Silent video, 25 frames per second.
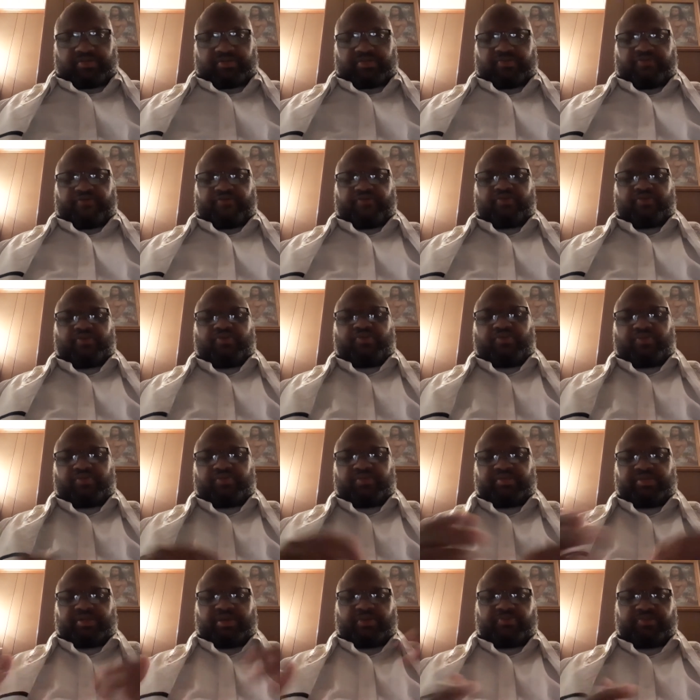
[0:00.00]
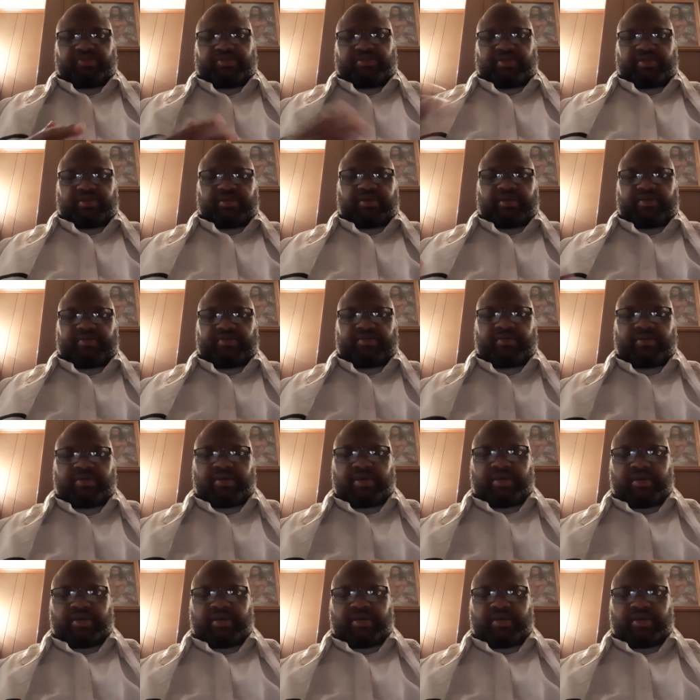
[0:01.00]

to the four corners that was in the other